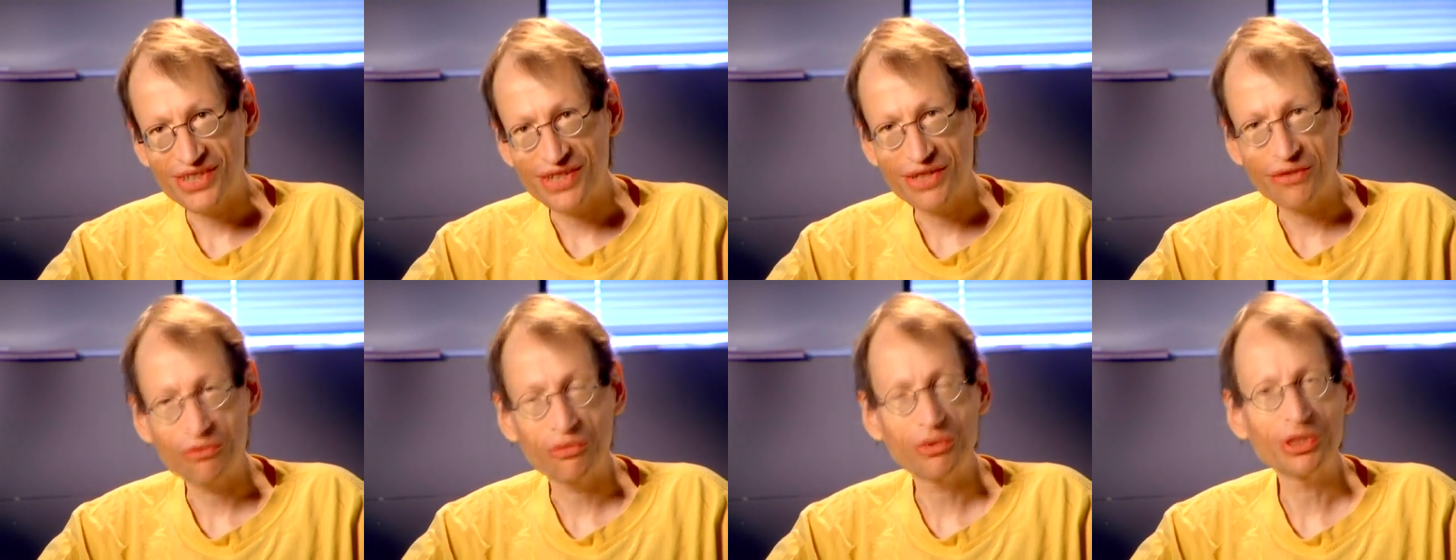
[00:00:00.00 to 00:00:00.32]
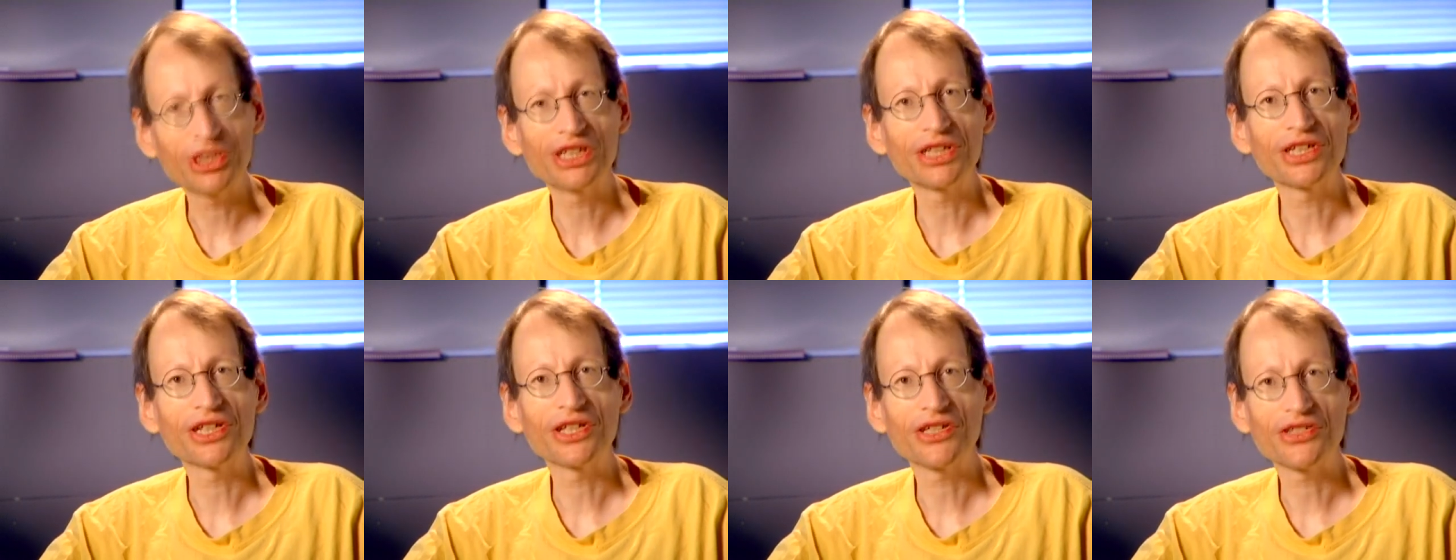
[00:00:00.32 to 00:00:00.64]
it
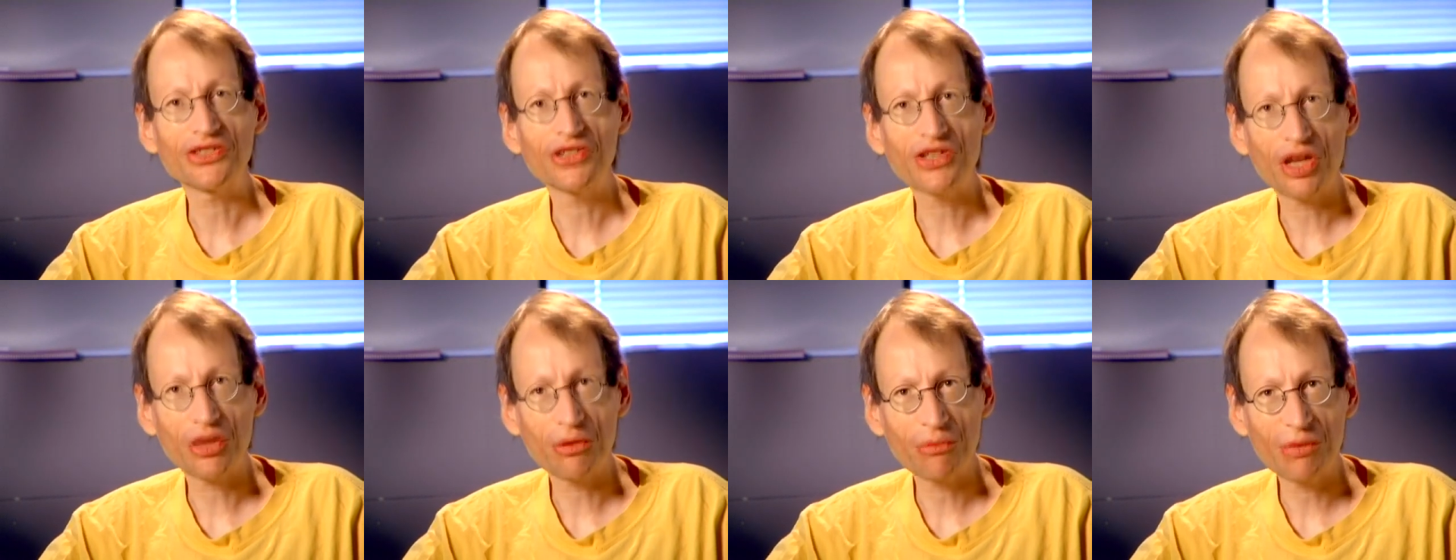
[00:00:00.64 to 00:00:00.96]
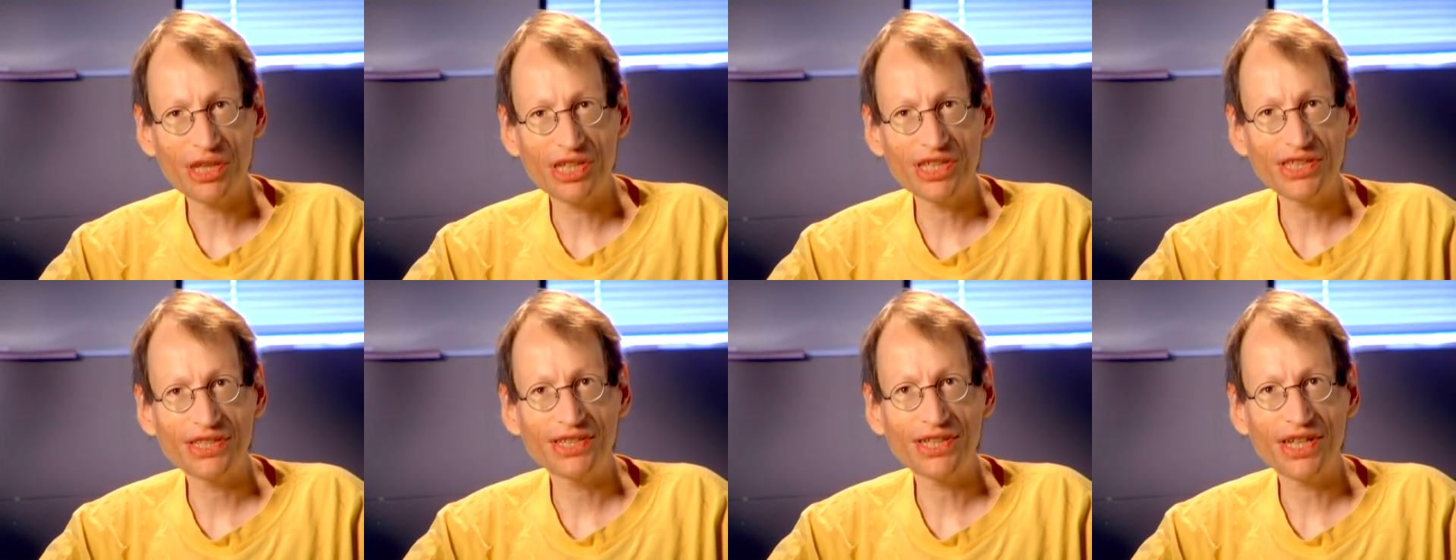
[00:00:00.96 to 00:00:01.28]
really does not
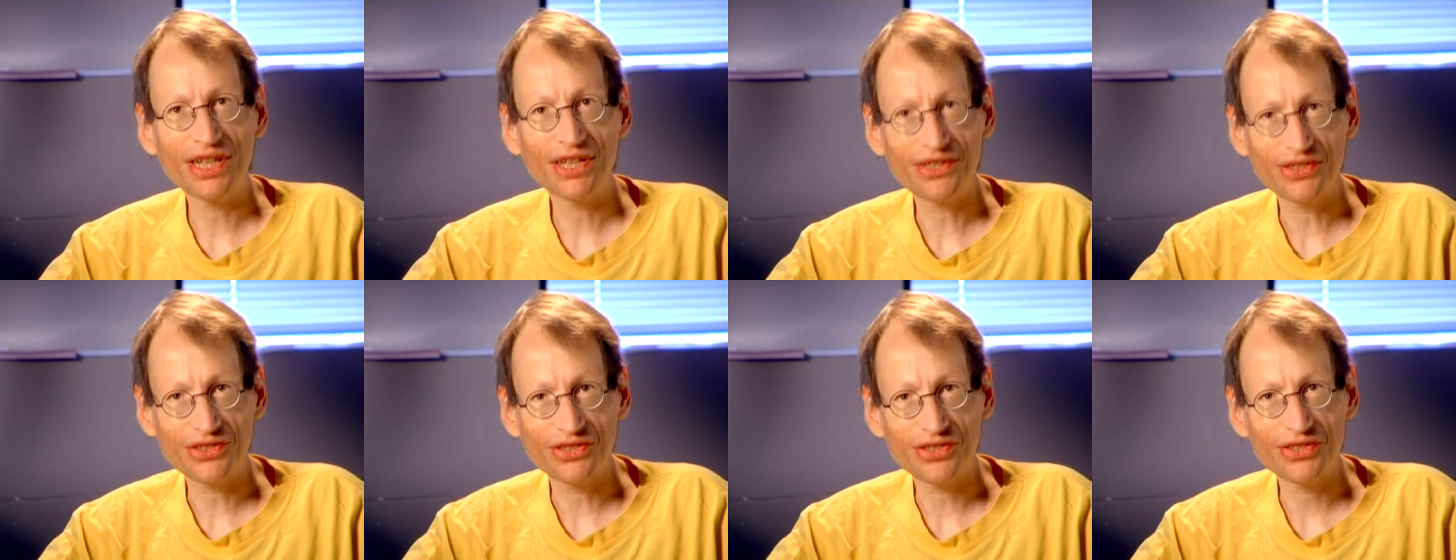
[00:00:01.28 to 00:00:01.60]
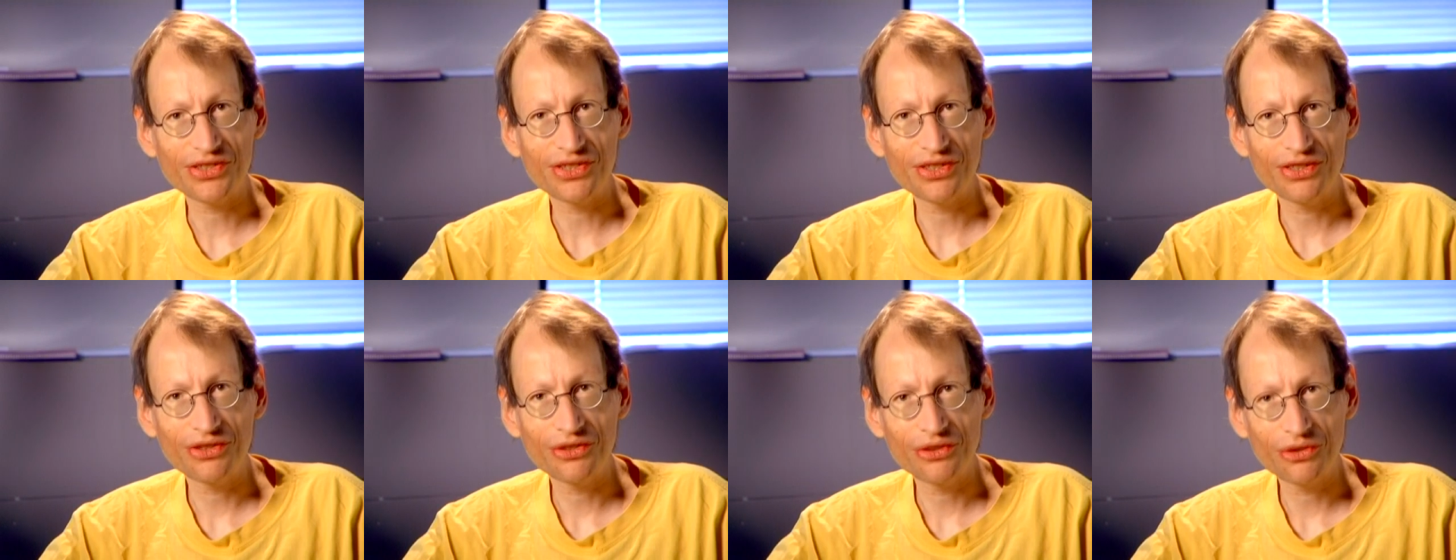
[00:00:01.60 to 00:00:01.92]
make
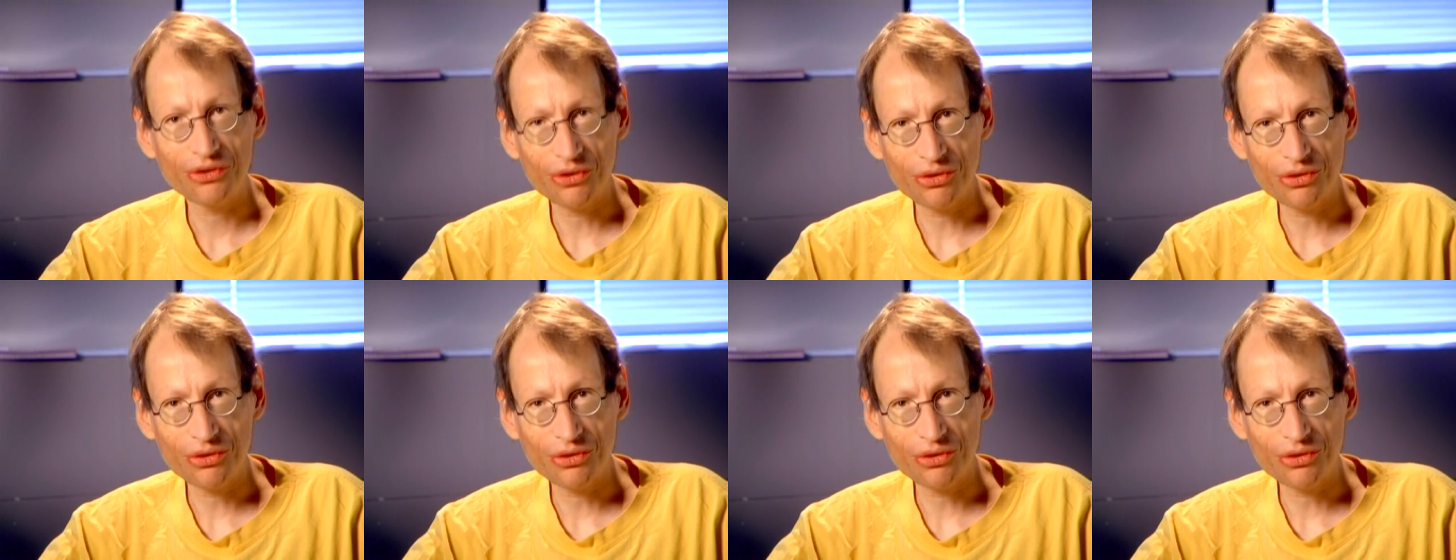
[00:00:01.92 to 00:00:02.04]
sense